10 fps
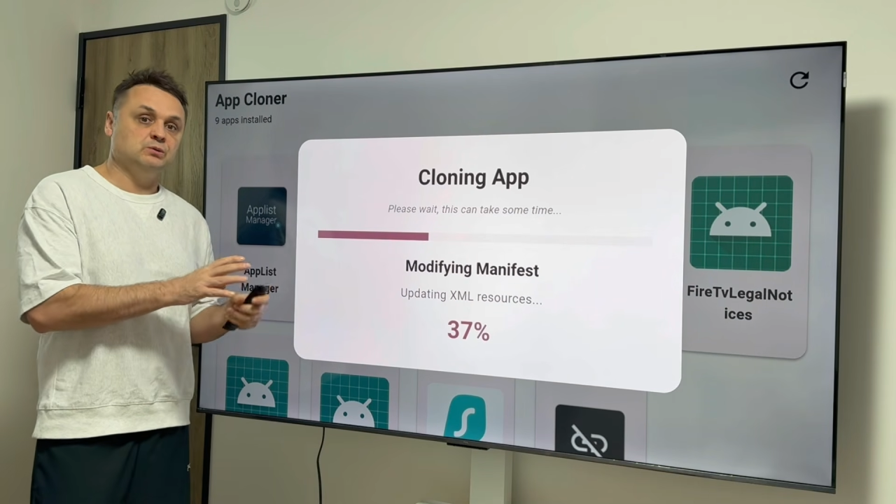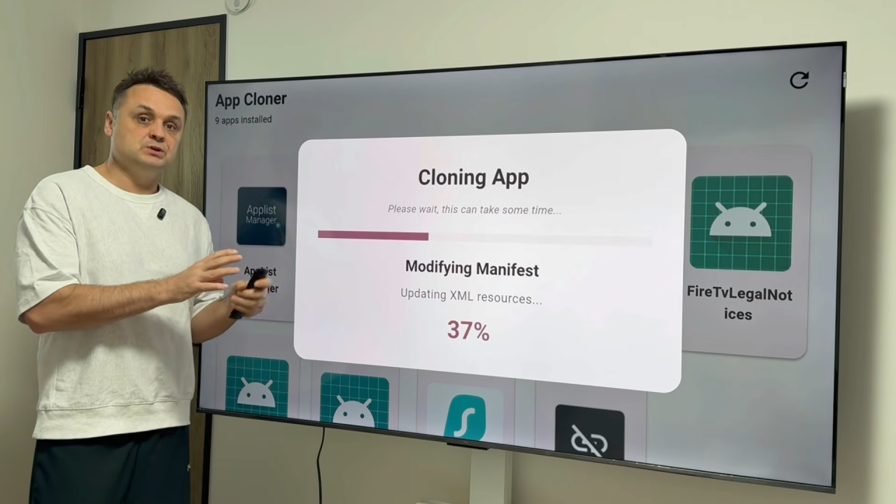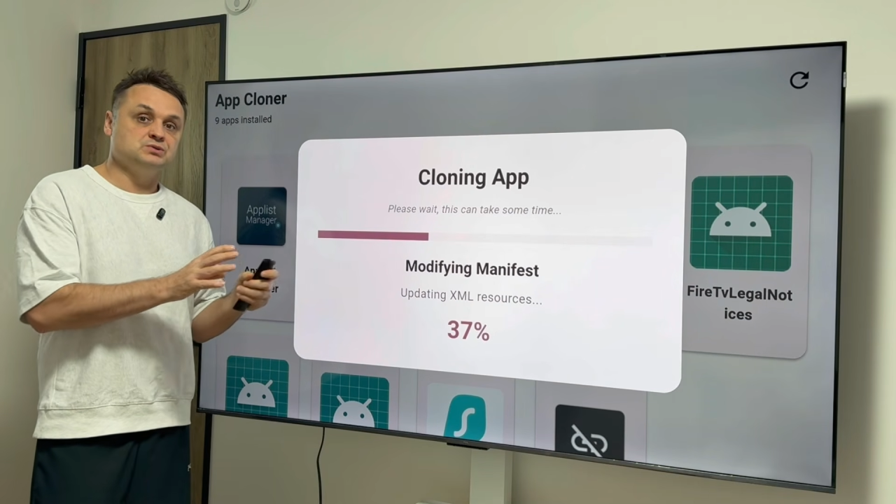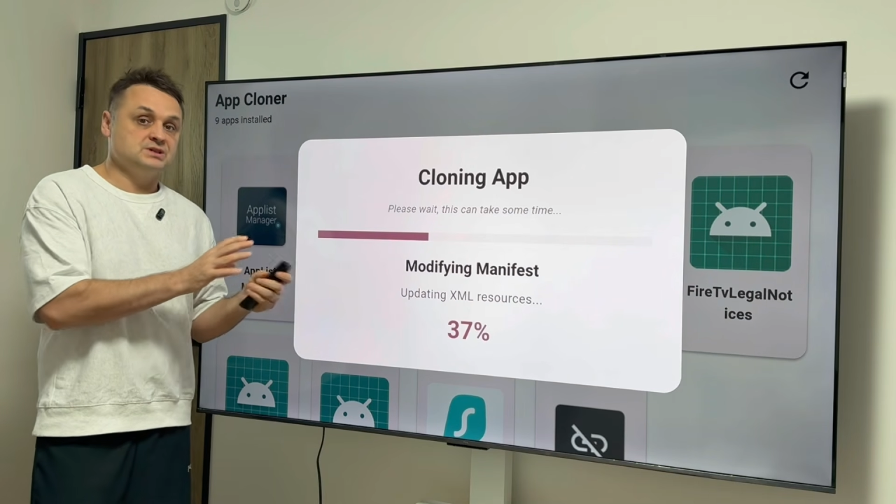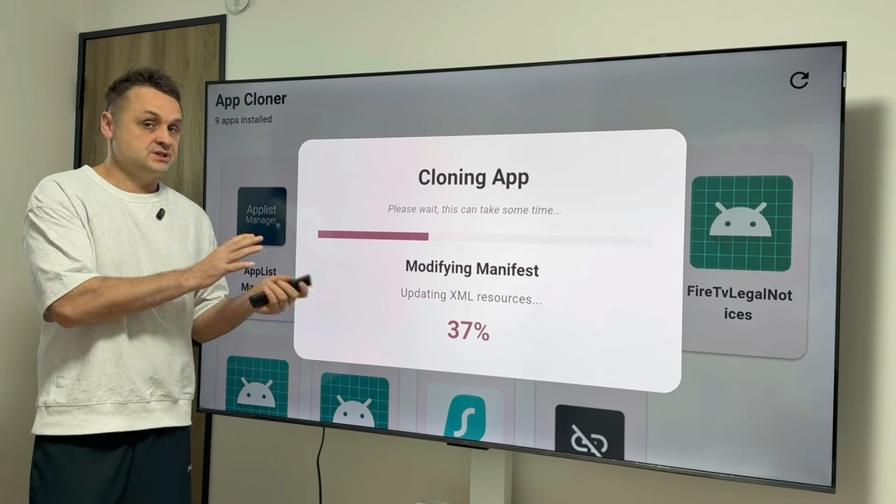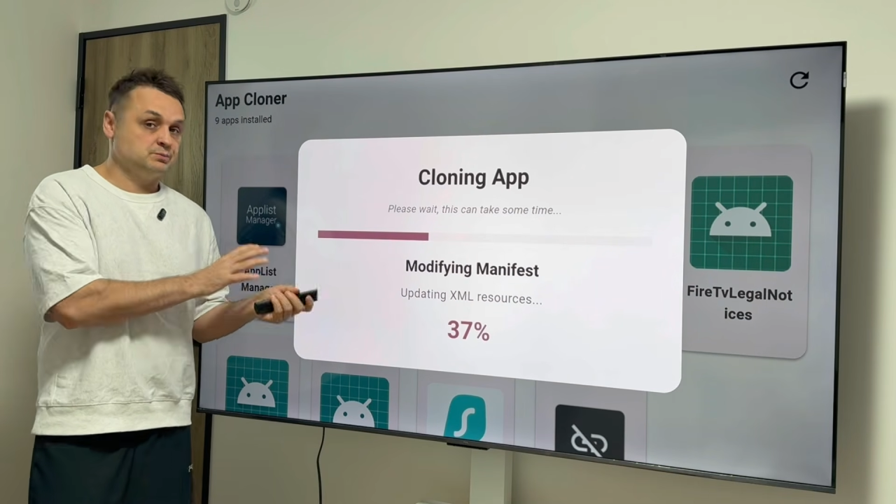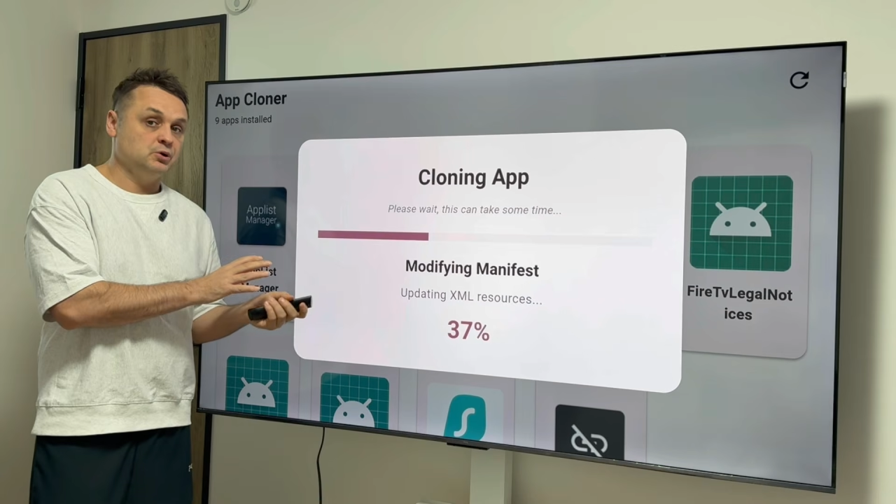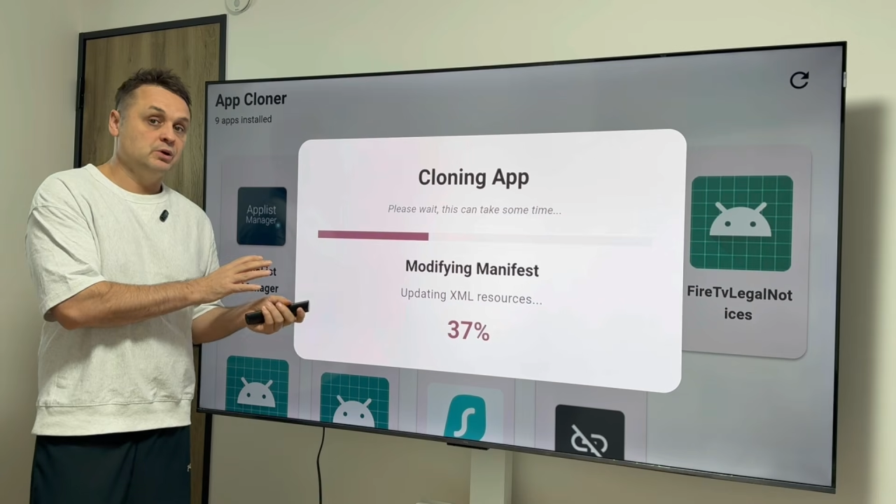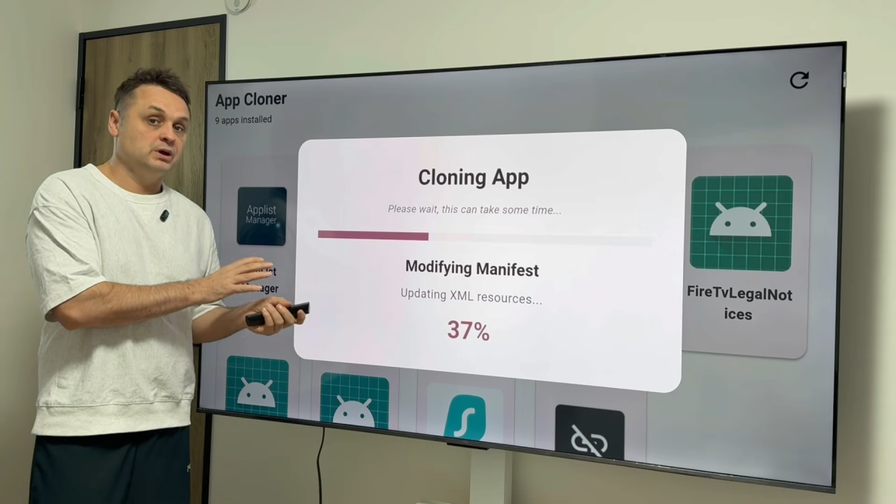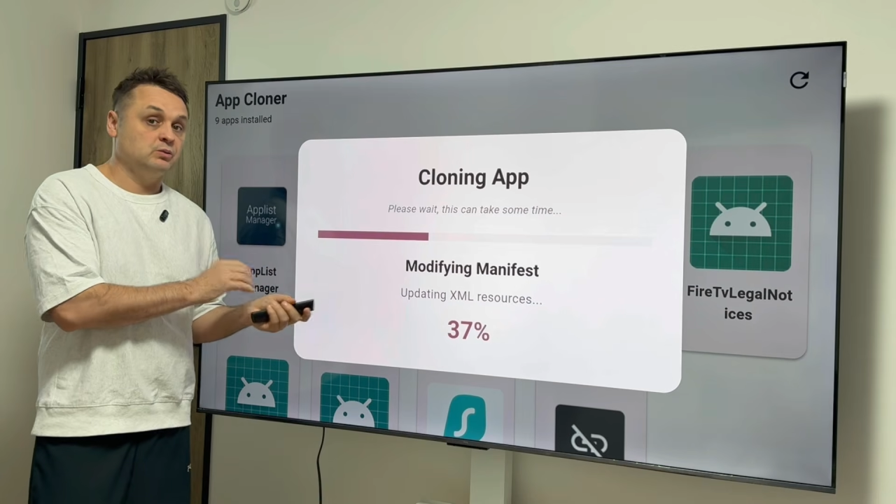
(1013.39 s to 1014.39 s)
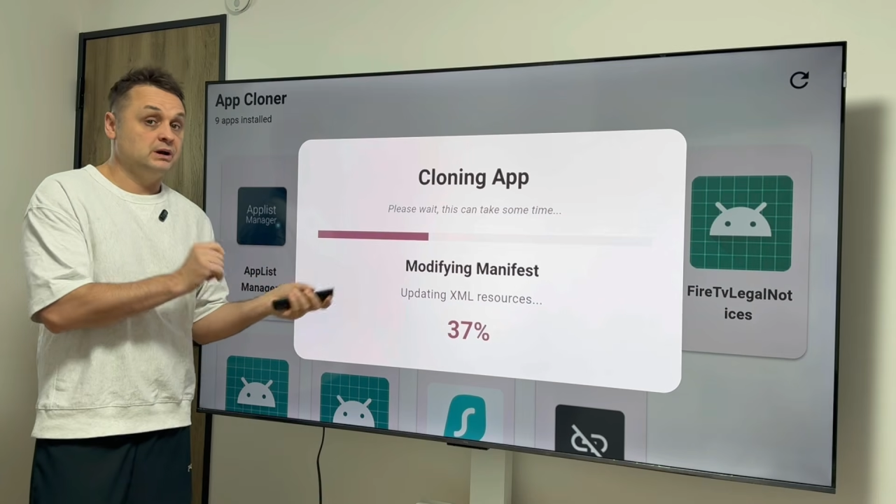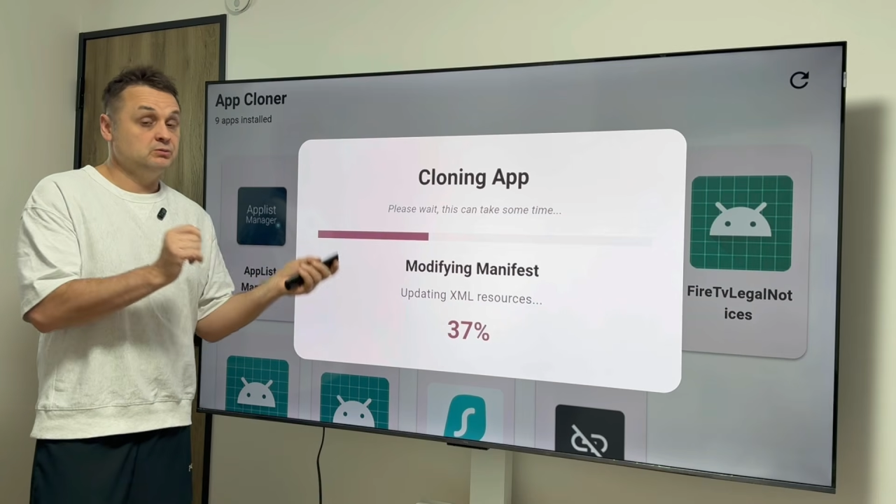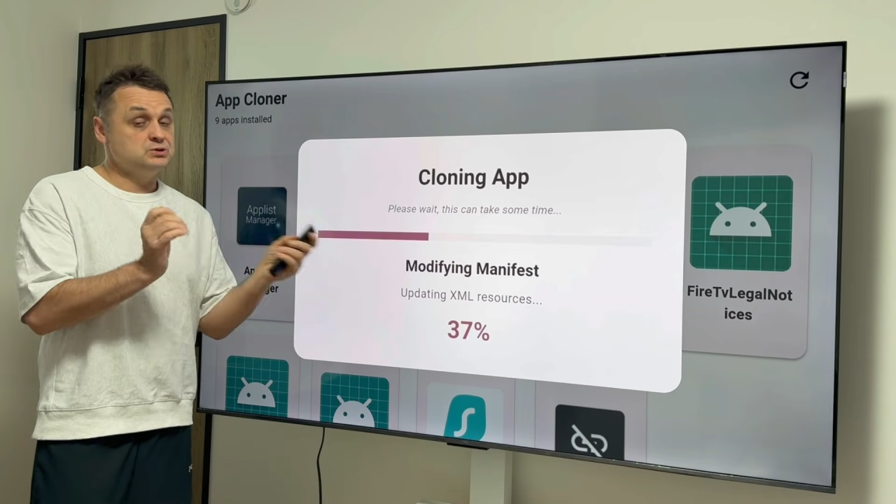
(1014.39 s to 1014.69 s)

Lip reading: which one's the broken one,